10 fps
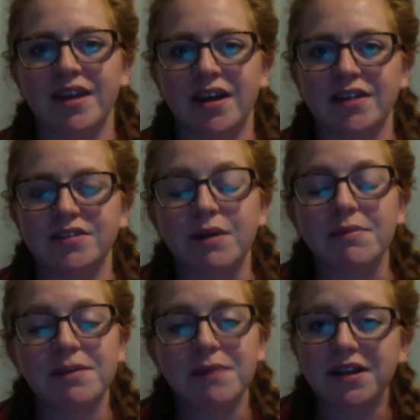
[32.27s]
So I
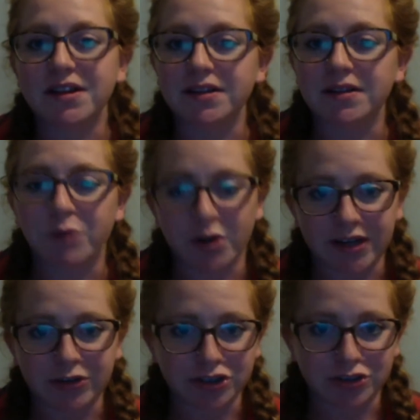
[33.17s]
make my
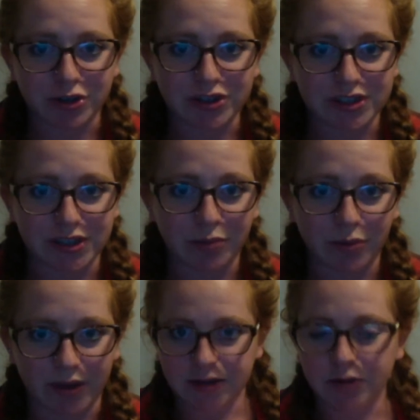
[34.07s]
workout short and to the
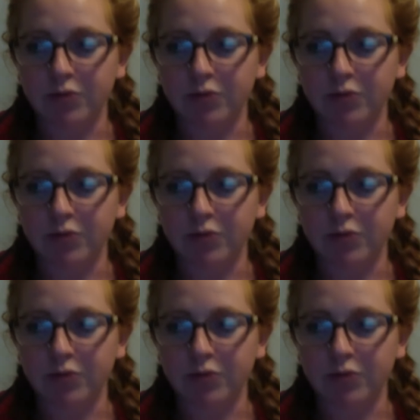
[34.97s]
point.